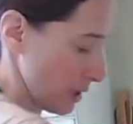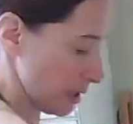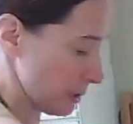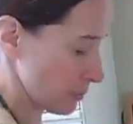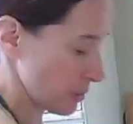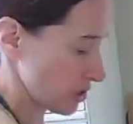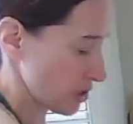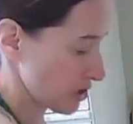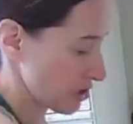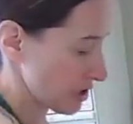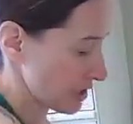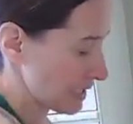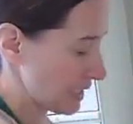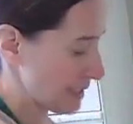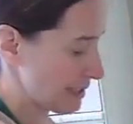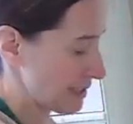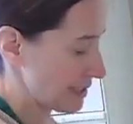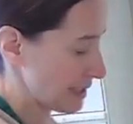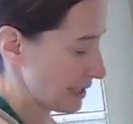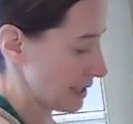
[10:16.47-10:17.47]
I'm just
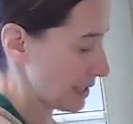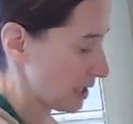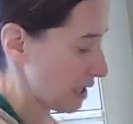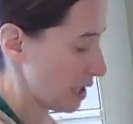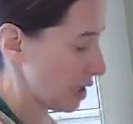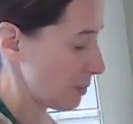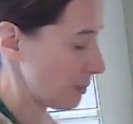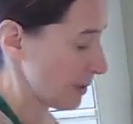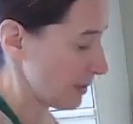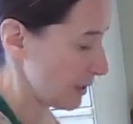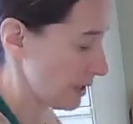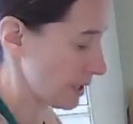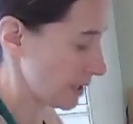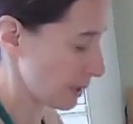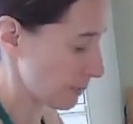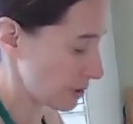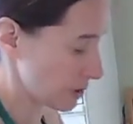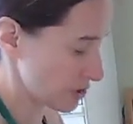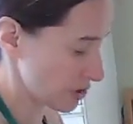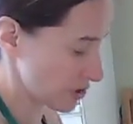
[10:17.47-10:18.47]
slicing it up, and then
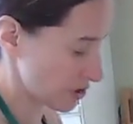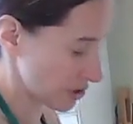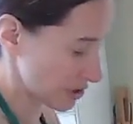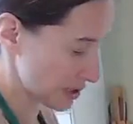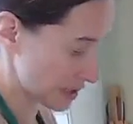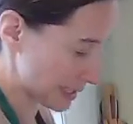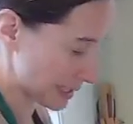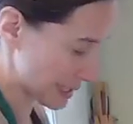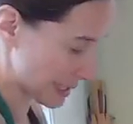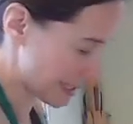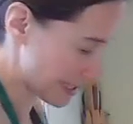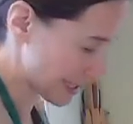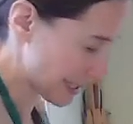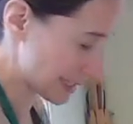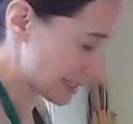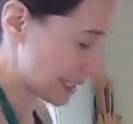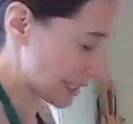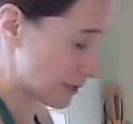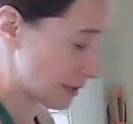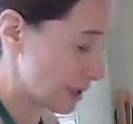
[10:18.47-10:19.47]
I'm just
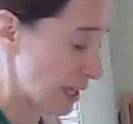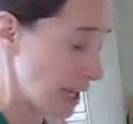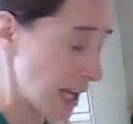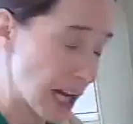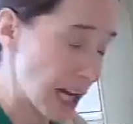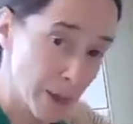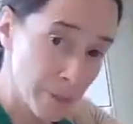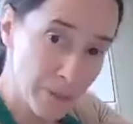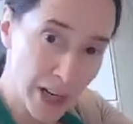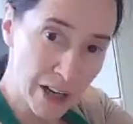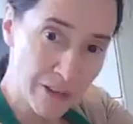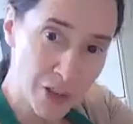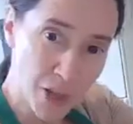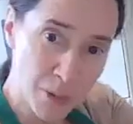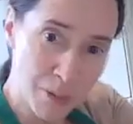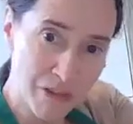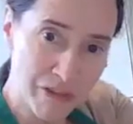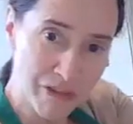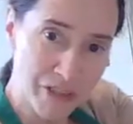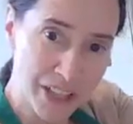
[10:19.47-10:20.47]
slicing down. I've
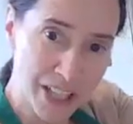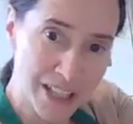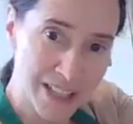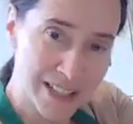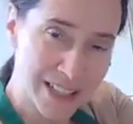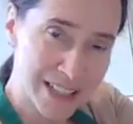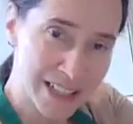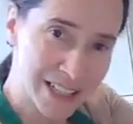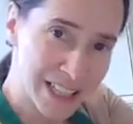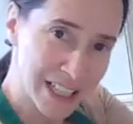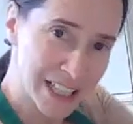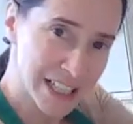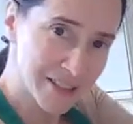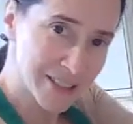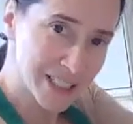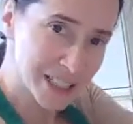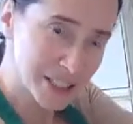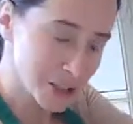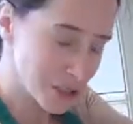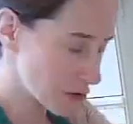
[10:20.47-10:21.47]
got my fingers in kind
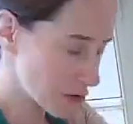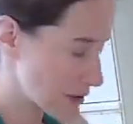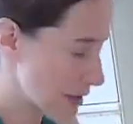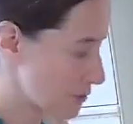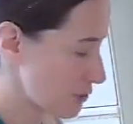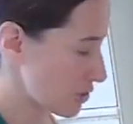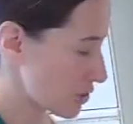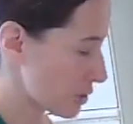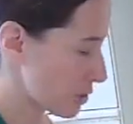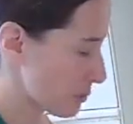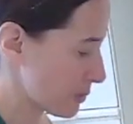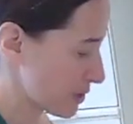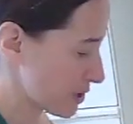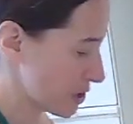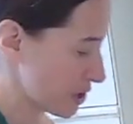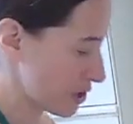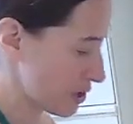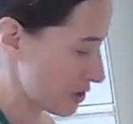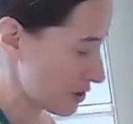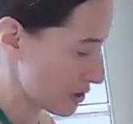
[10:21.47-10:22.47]
of a little crouched
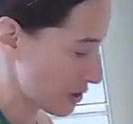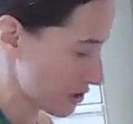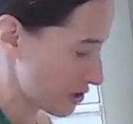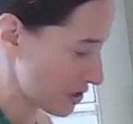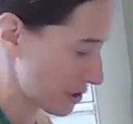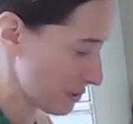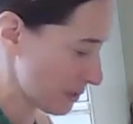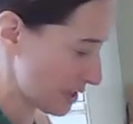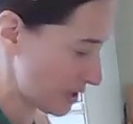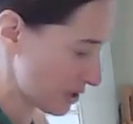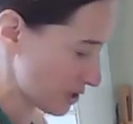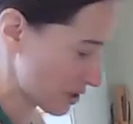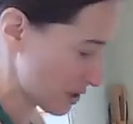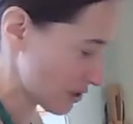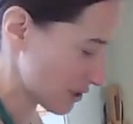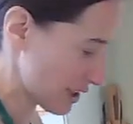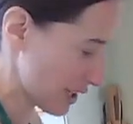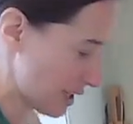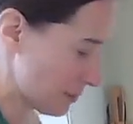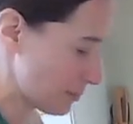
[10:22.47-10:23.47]
position just to make
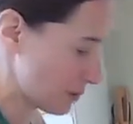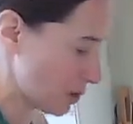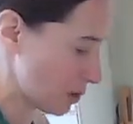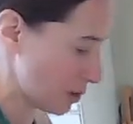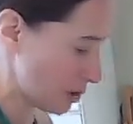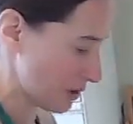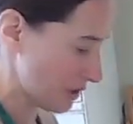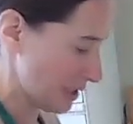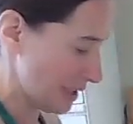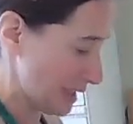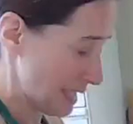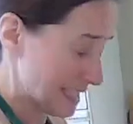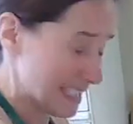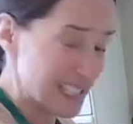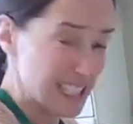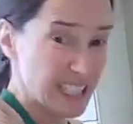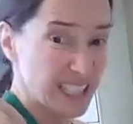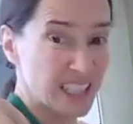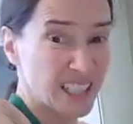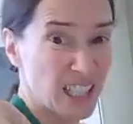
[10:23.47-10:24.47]
sure that I'm not
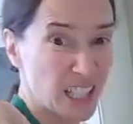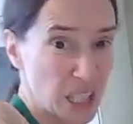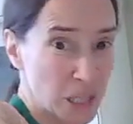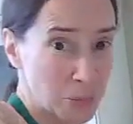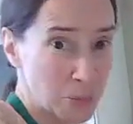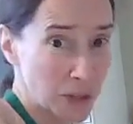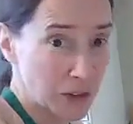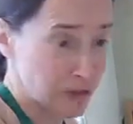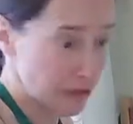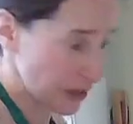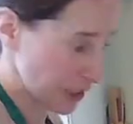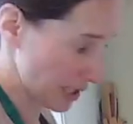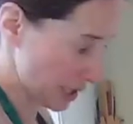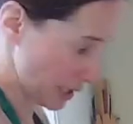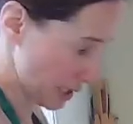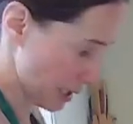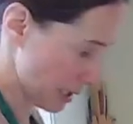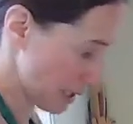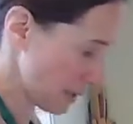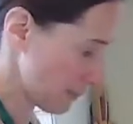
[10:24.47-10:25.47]
cutting my
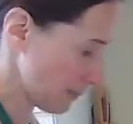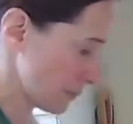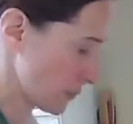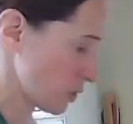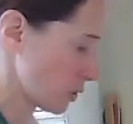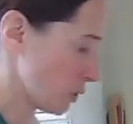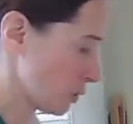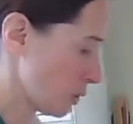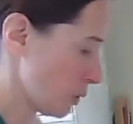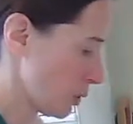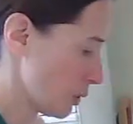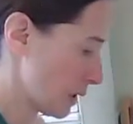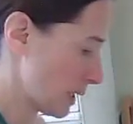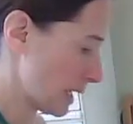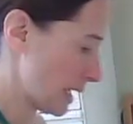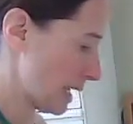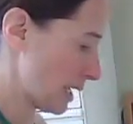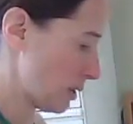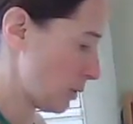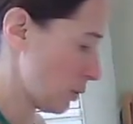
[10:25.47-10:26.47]
finger. So
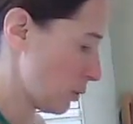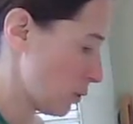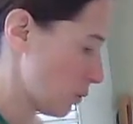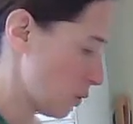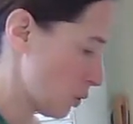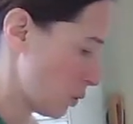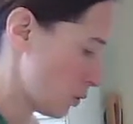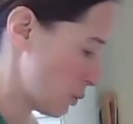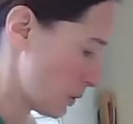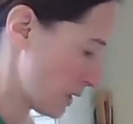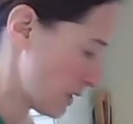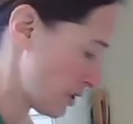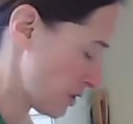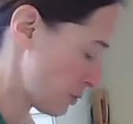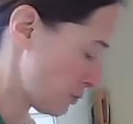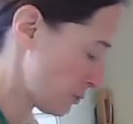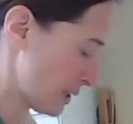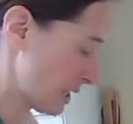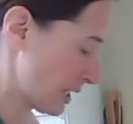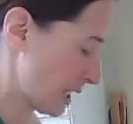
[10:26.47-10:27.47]
again,
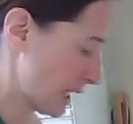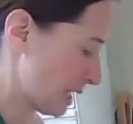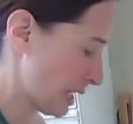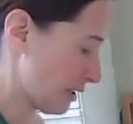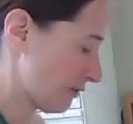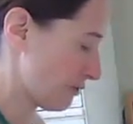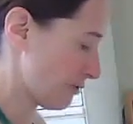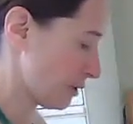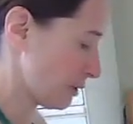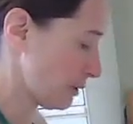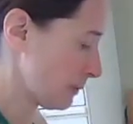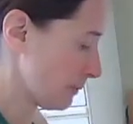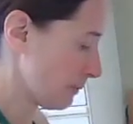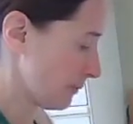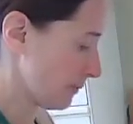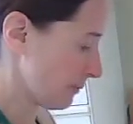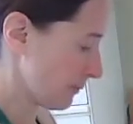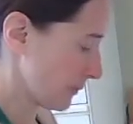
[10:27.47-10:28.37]
always be careful.